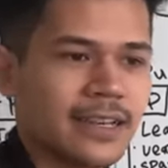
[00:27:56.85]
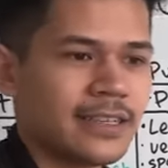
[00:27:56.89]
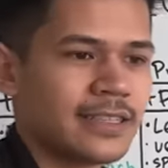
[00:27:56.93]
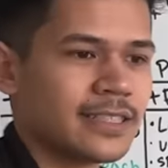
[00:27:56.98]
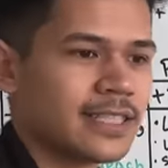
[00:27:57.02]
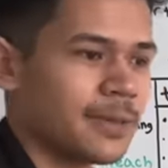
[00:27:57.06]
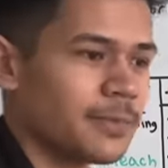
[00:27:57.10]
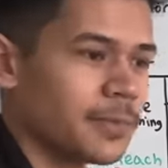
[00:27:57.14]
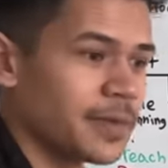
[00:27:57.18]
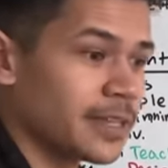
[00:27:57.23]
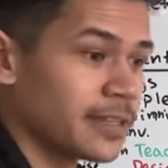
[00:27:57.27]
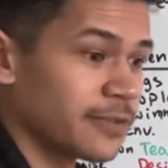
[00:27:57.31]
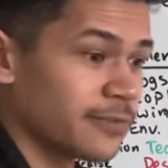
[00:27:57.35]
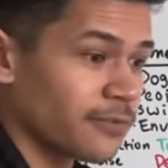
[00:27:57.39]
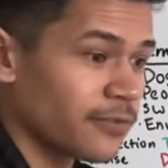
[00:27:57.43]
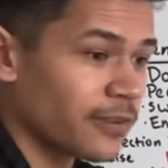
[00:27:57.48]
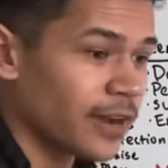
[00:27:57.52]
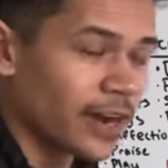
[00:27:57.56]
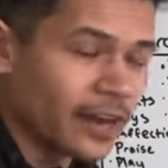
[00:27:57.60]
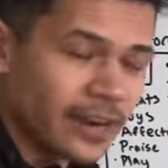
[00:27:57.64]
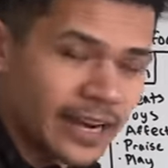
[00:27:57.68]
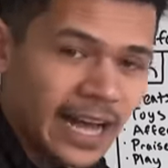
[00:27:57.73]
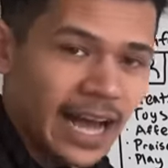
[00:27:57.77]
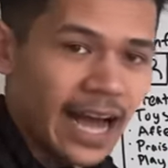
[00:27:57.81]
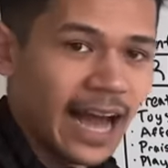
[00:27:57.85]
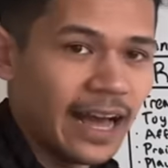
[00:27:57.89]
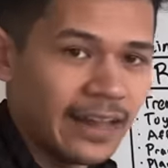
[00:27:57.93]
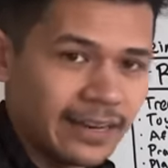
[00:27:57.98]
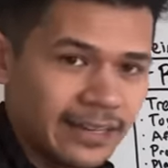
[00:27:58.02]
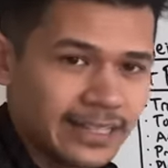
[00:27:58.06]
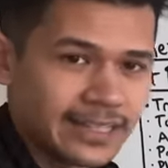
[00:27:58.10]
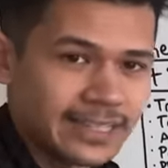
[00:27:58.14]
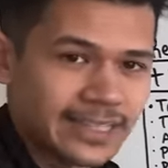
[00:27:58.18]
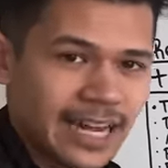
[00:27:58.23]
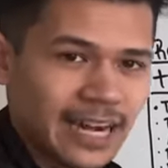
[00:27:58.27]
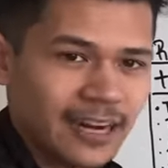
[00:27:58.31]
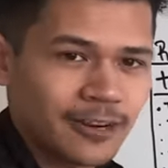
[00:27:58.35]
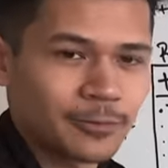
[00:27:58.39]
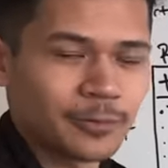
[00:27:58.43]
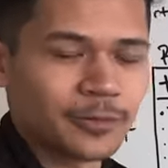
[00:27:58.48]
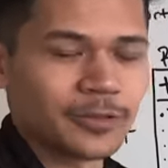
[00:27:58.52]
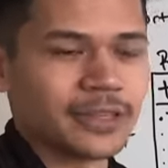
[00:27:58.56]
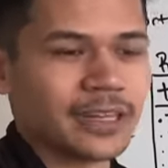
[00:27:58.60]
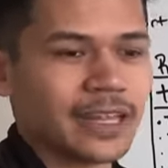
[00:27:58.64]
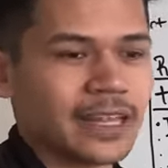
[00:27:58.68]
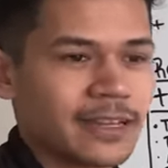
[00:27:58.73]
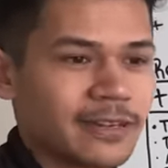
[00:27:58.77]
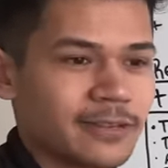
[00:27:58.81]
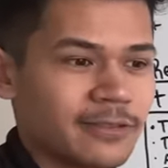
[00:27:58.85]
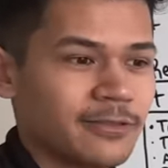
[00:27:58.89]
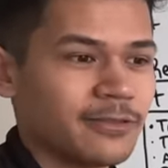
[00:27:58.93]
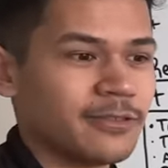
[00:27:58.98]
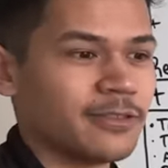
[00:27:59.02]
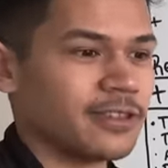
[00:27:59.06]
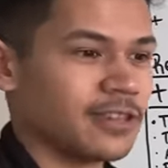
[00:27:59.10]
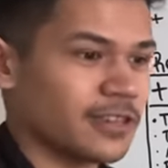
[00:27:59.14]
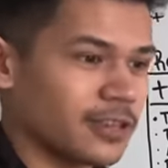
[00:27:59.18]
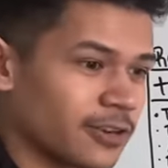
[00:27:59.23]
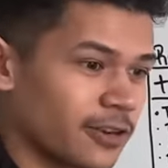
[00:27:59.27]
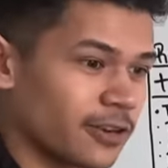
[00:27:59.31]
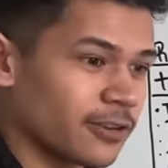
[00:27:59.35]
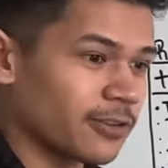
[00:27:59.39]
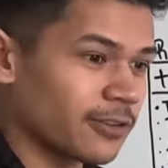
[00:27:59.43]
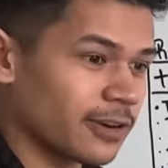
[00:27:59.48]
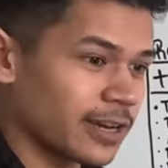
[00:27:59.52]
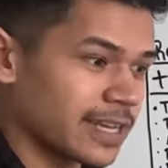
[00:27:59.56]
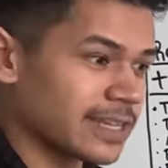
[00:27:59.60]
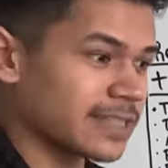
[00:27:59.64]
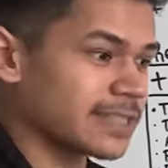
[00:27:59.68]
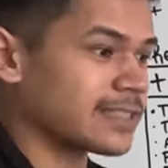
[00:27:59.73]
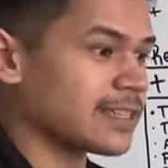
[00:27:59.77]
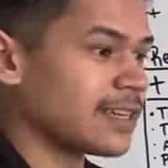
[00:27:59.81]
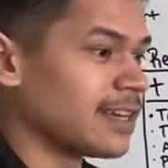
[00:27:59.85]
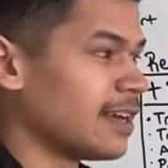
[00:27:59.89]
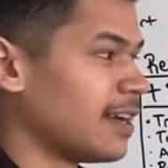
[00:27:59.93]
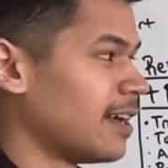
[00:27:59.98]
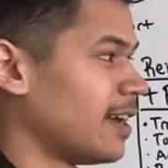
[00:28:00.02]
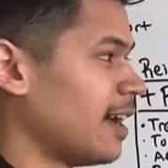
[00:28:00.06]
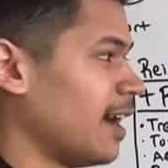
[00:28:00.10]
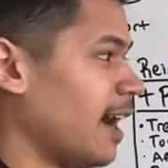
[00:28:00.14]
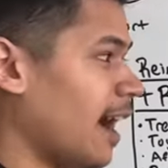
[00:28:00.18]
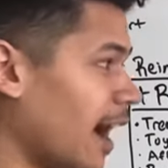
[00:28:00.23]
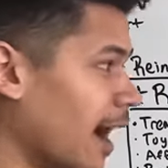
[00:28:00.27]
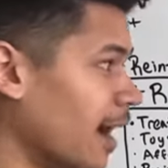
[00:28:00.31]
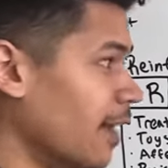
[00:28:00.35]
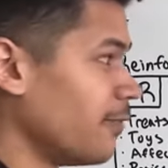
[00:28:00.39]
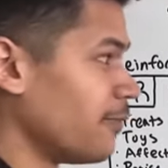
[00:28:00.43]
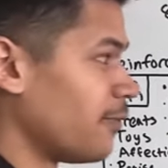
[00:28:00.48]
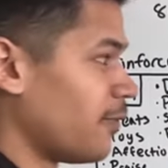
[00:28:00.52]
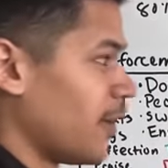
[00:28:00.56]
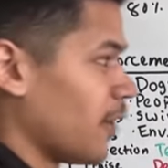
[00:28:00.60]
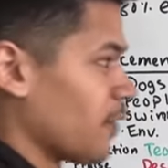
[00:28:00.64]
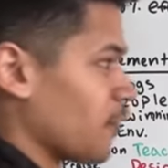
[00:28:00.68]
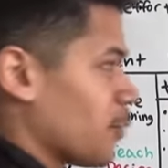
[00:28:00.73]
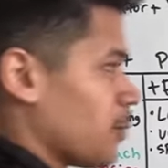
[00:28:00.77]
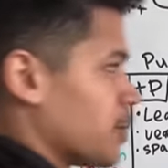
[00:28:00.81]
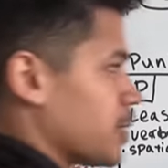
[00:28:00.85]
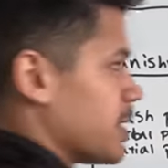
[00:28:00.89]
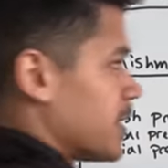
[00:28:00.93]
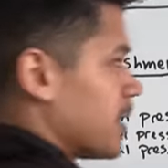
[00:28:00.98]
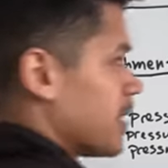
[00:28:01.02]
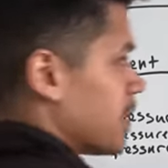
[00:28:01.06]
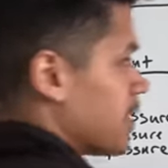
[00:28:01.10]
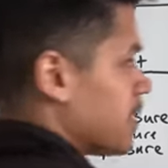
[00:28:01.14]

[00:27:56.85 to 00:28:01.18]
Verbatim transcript: Something very undesirable that, you know, is unfavorable to the